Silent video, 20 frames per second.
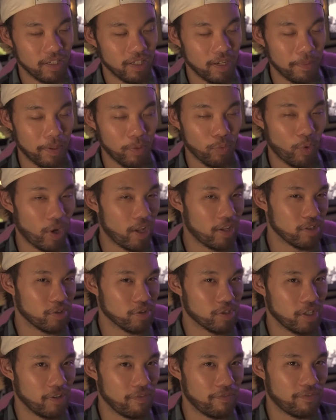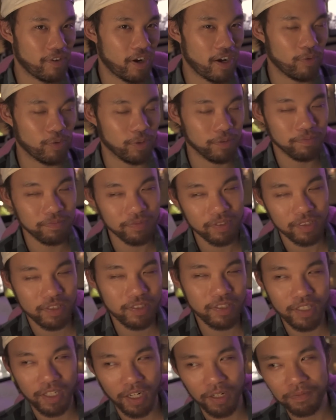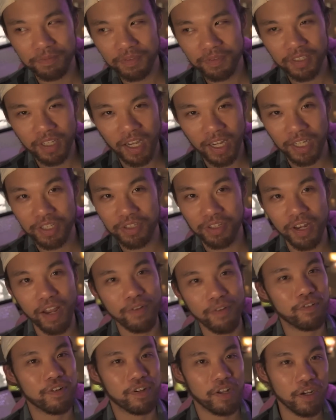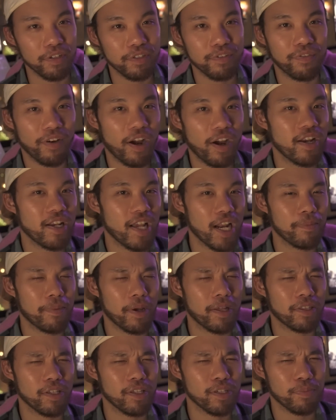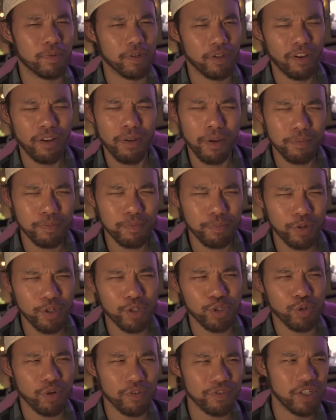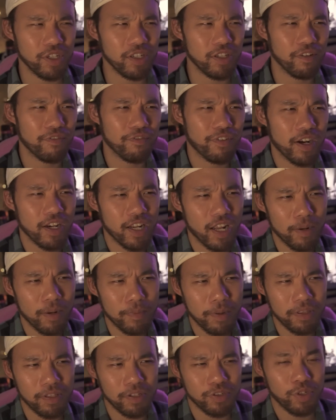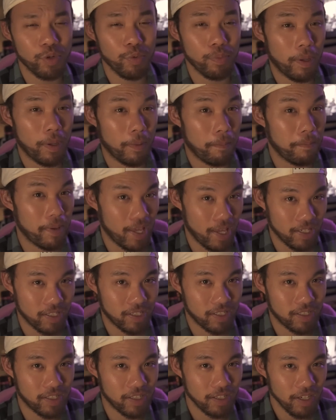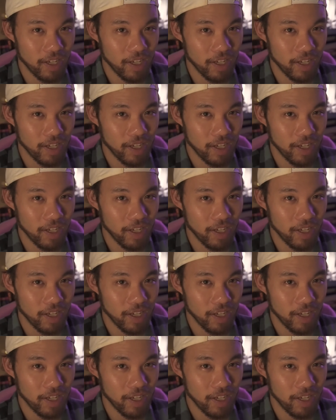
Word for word: I mean, wait until she finds, well, you know, I guess she never does find out about this, but I'm pretty sure if she did find out about this, she would be pissed.